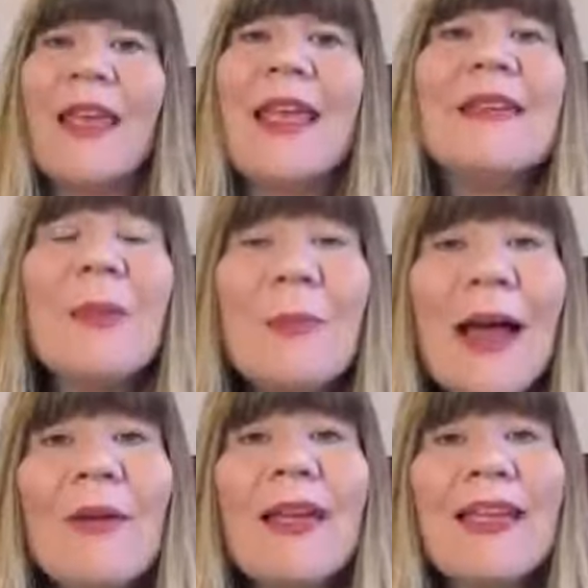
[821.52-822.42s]
it's
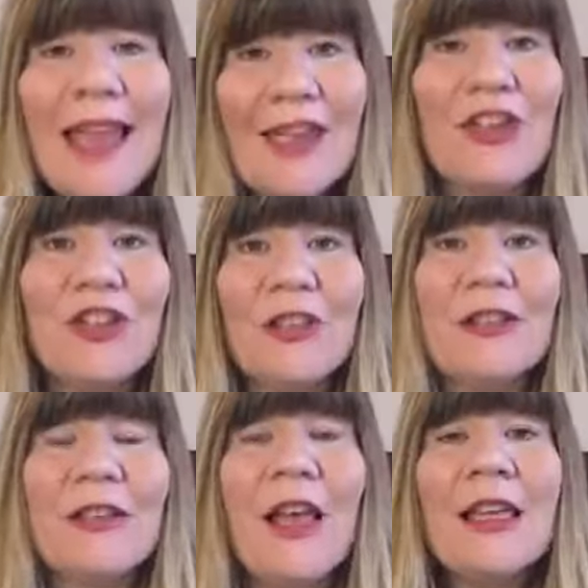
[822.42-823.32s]
about
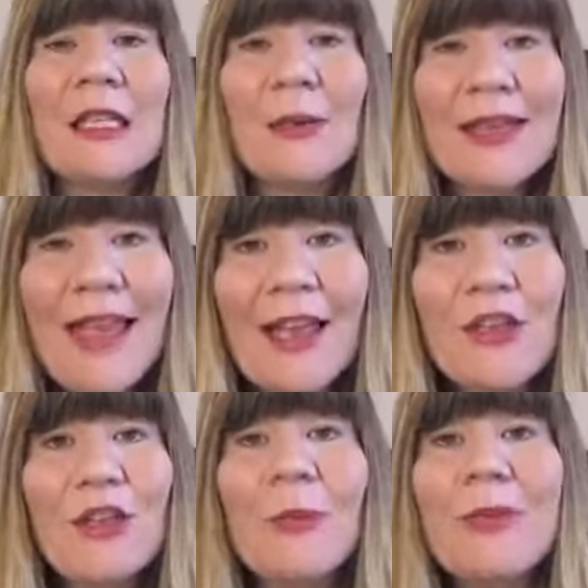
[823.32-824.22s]
connections. So
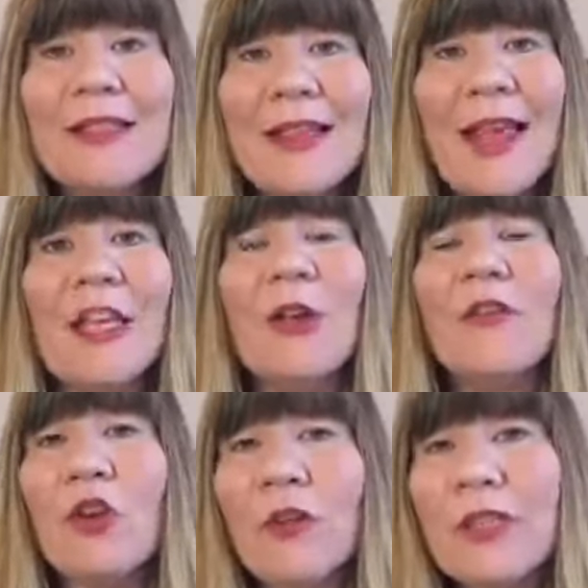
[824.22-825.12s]
again, you could be saying,
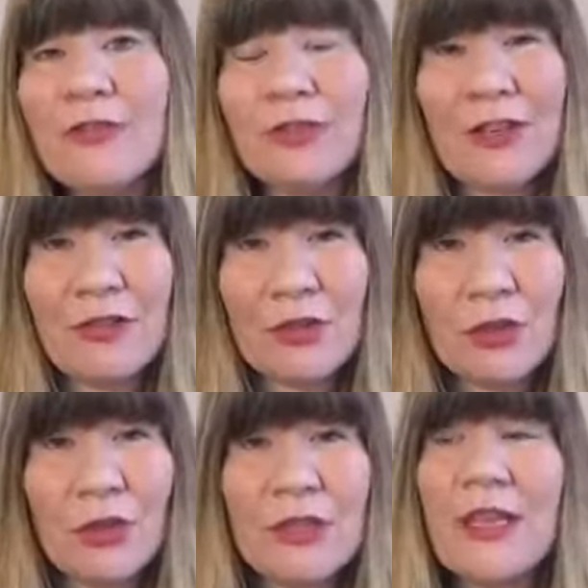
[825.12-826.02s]
I've got this free
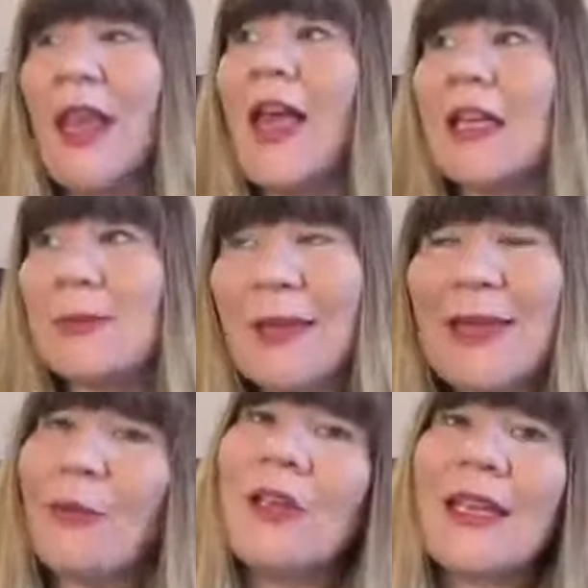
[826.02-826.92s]
resource,
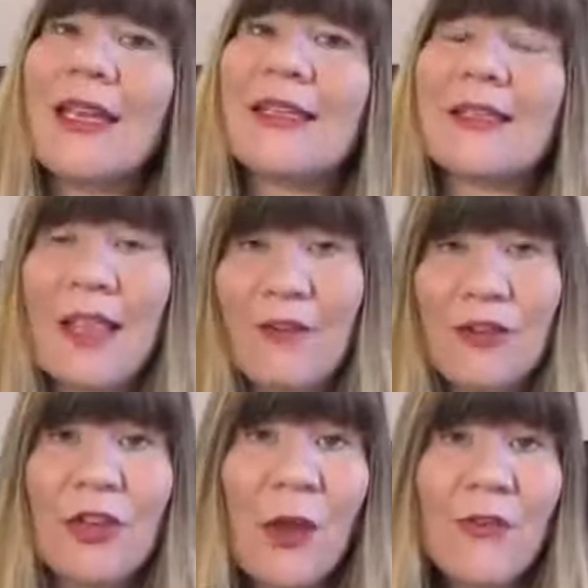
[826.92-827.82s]
explain what it is, and say if
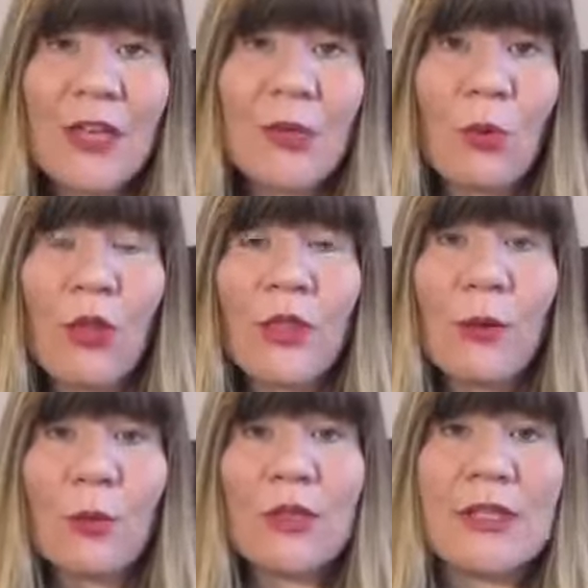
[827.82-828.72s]
you know of anyone
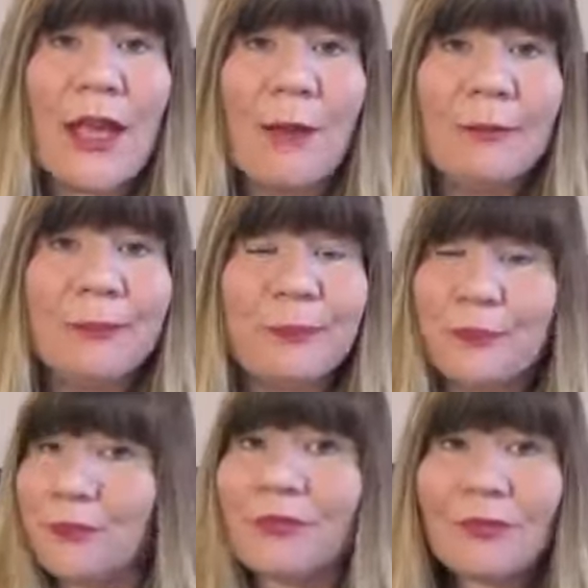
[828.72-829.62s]
that would
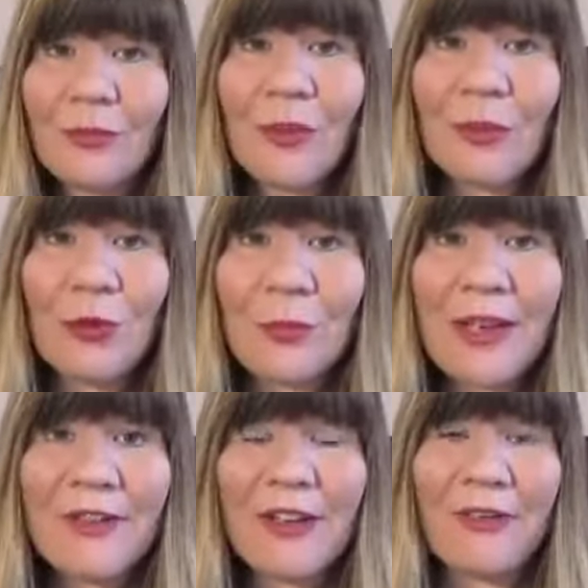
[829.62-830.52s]

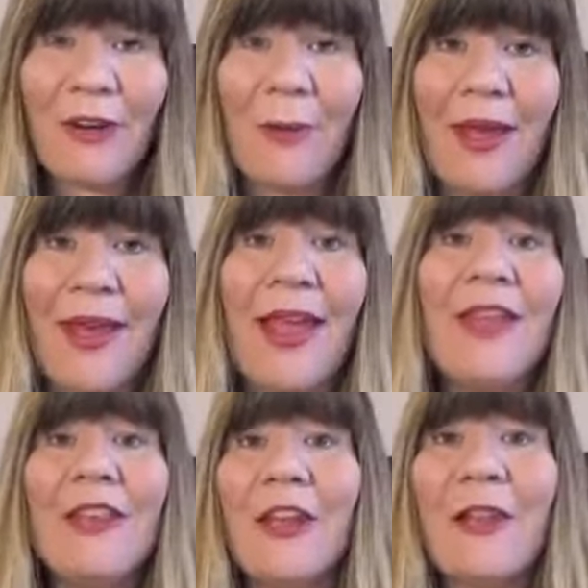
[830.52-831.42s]
benefit from it,
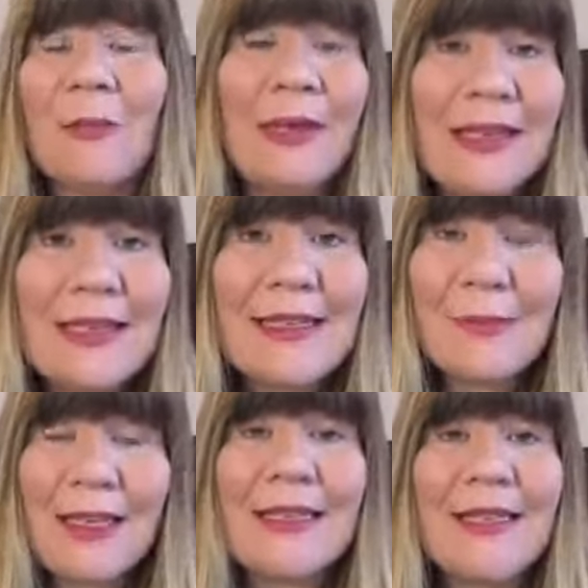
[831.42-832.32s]
then
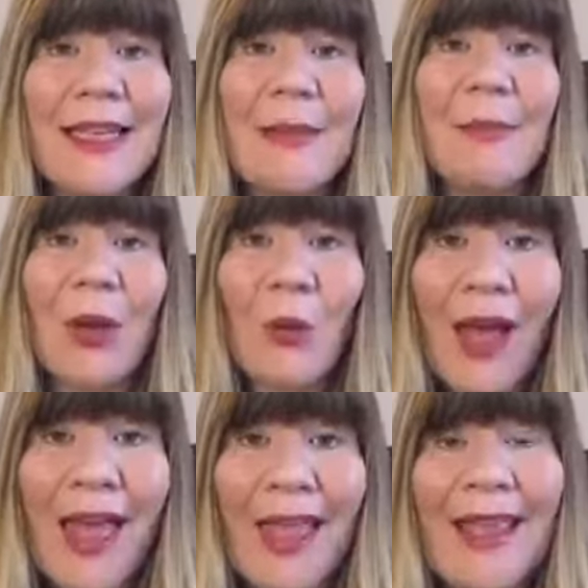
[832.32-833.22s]
please send them my
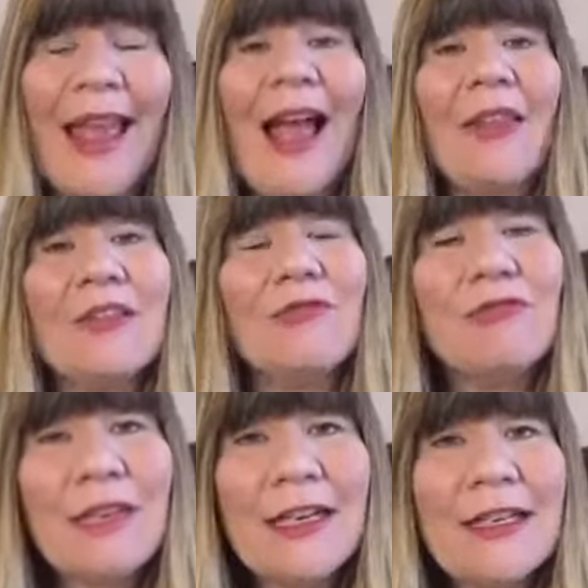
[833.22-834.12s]
way. And that's a
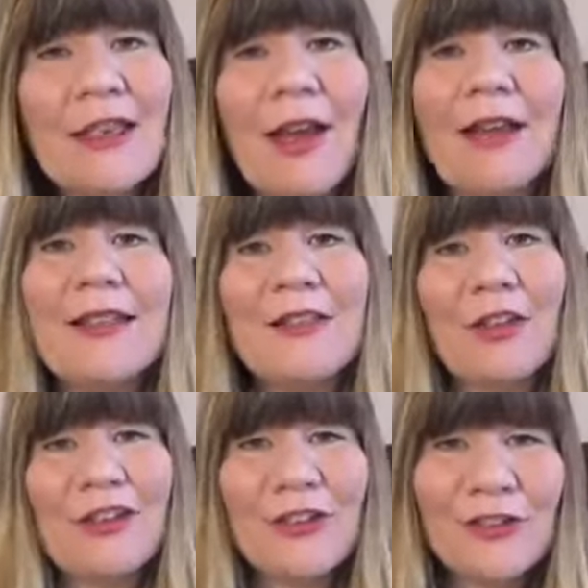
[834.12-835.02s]
really nice
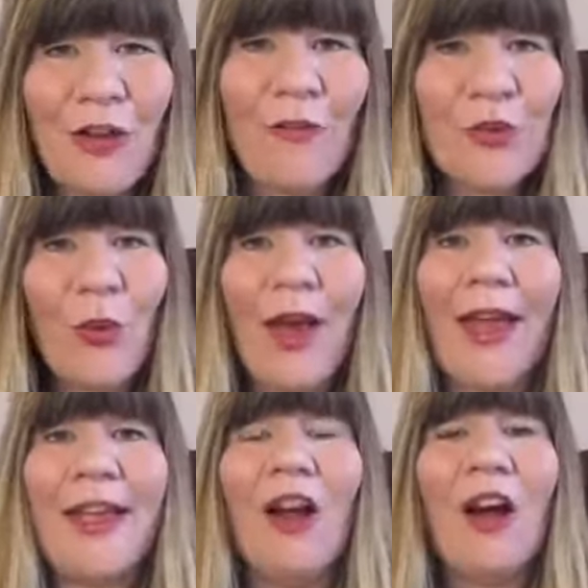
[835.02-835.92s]
kind of soft
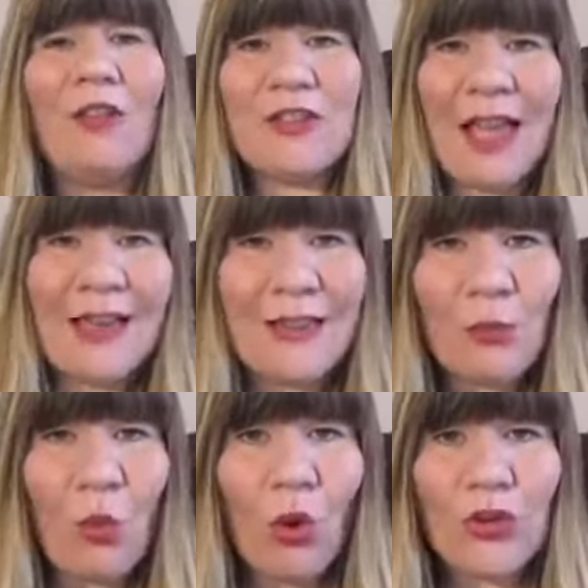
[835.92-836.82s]
way of telling
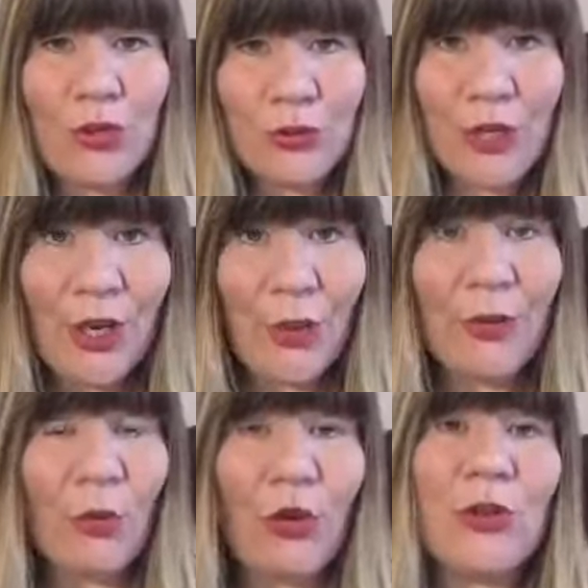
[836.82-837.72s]
them what you do
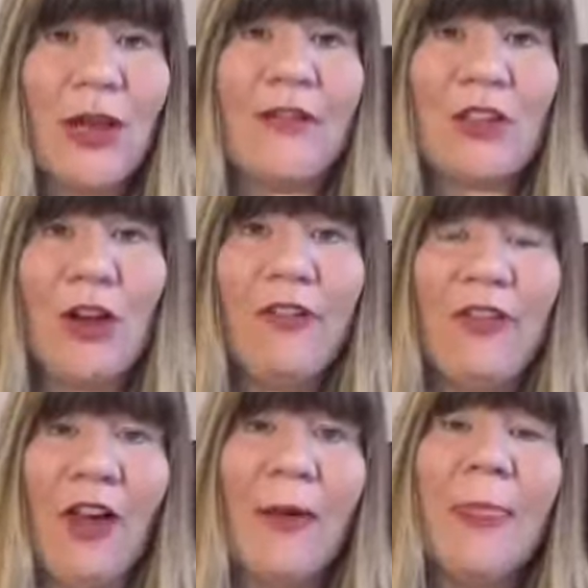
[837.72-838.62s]
and what you have to
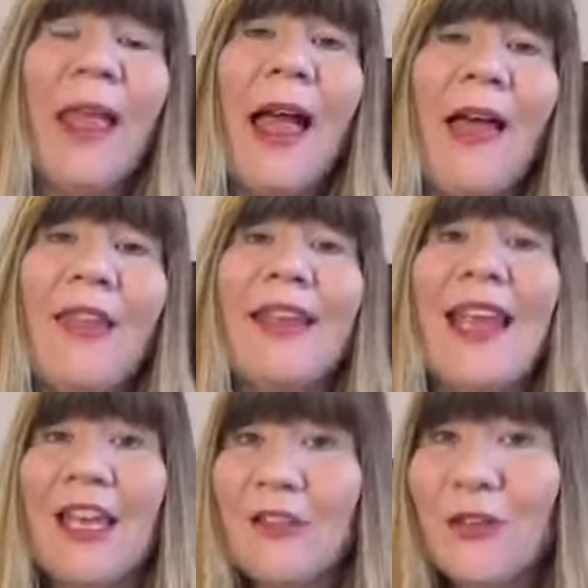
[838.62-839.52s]
offer. And then
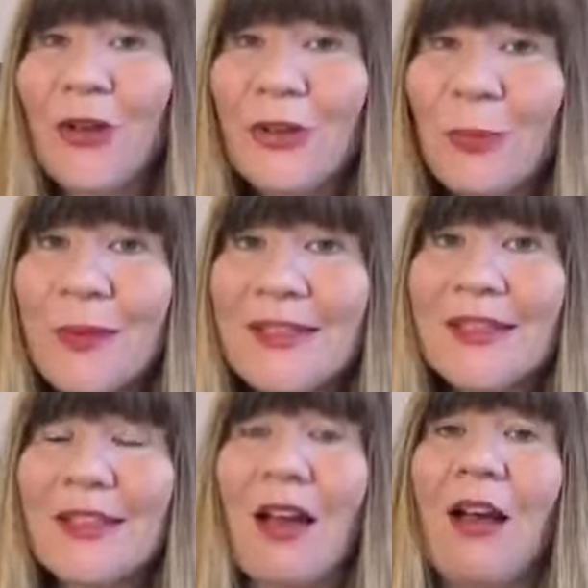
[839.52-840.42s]
again, if you've got your
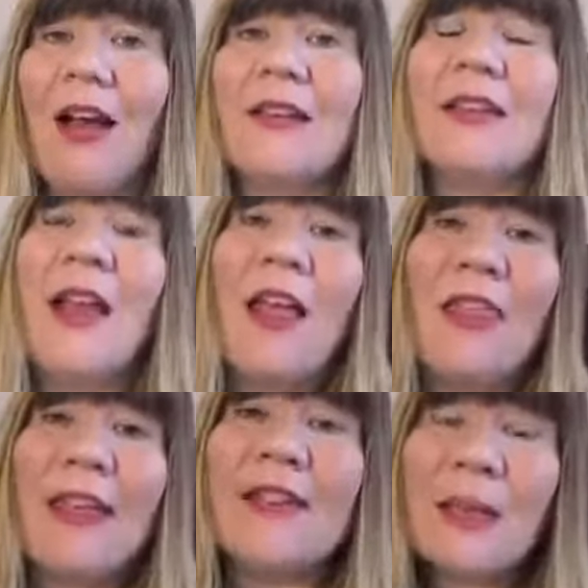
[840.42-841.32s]
business cards,
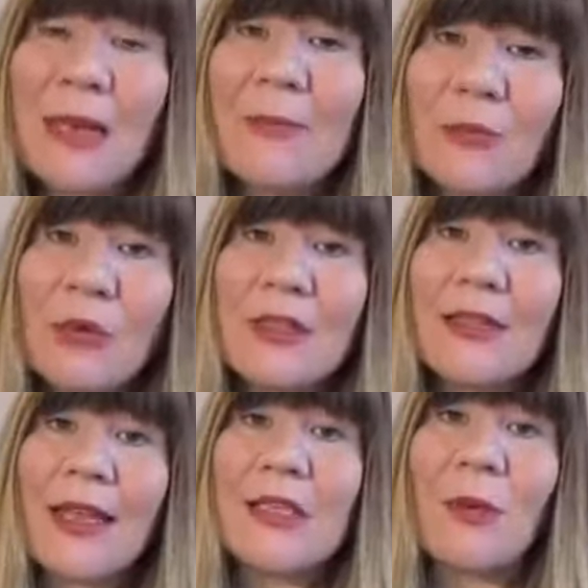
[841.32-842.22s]
then it's going to make more
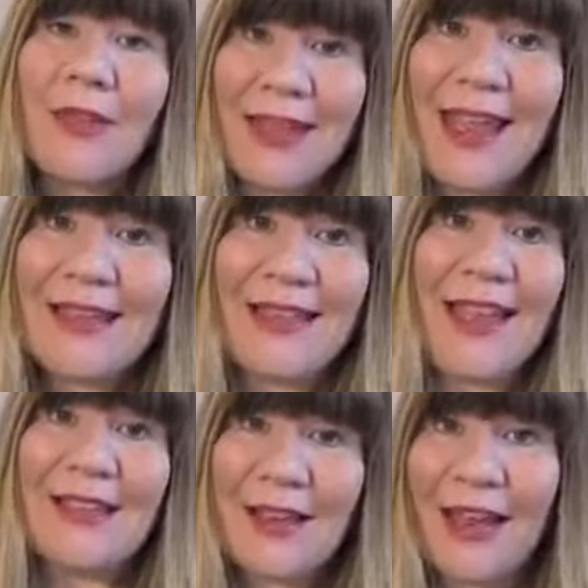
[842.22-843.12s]
sense when they get
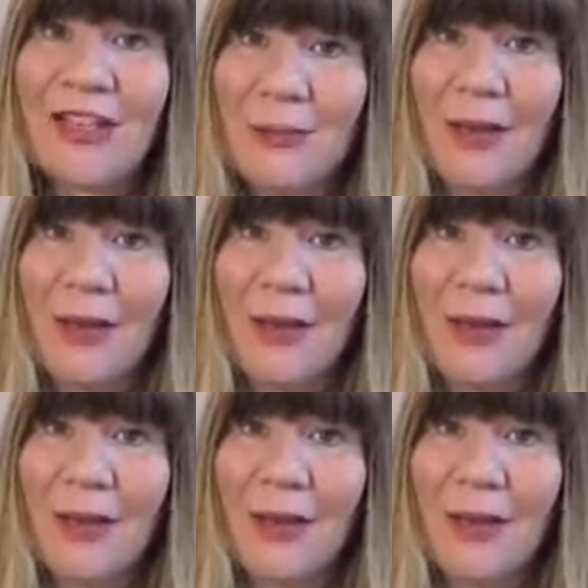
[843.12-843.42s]
it to actually be